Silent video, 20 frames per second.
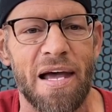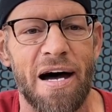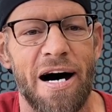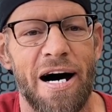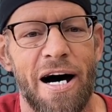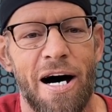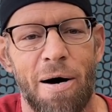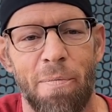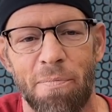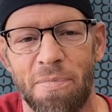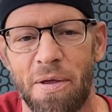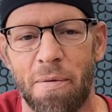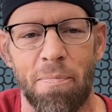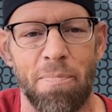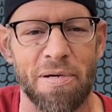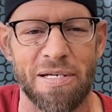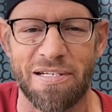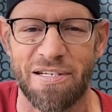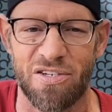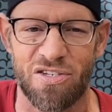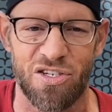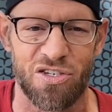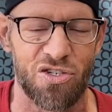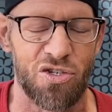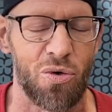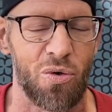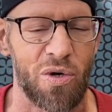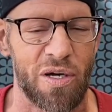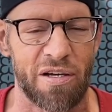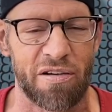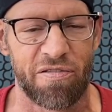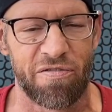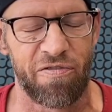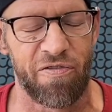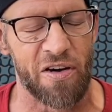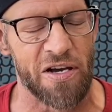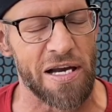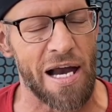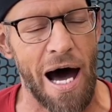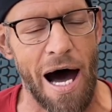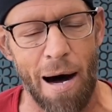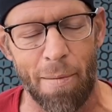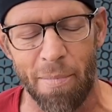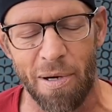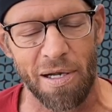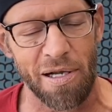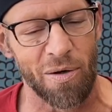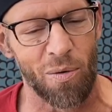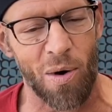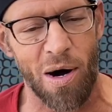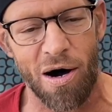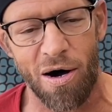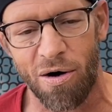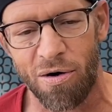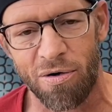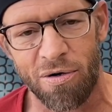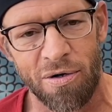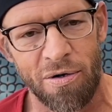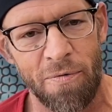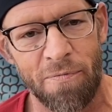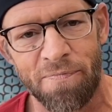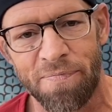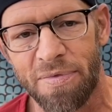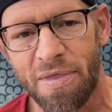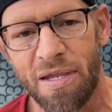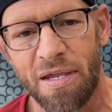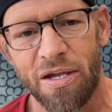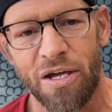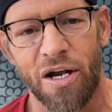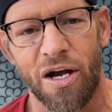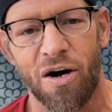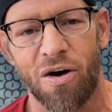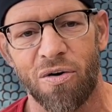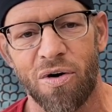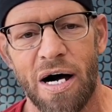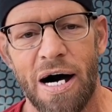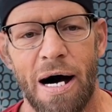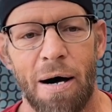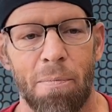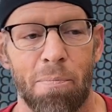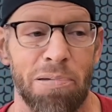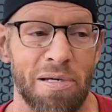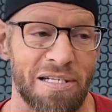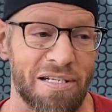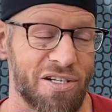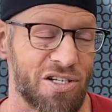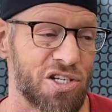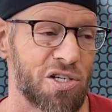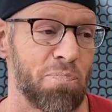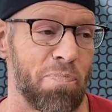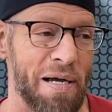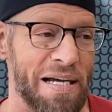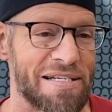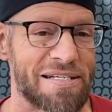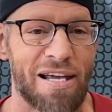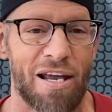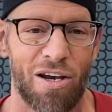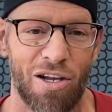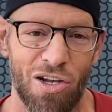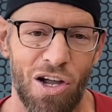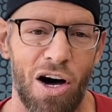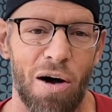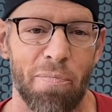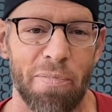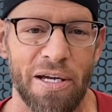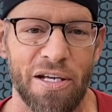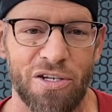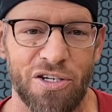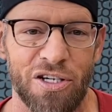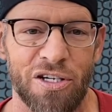The business is doing phenomenally well. You know, business is based out of Long Beach.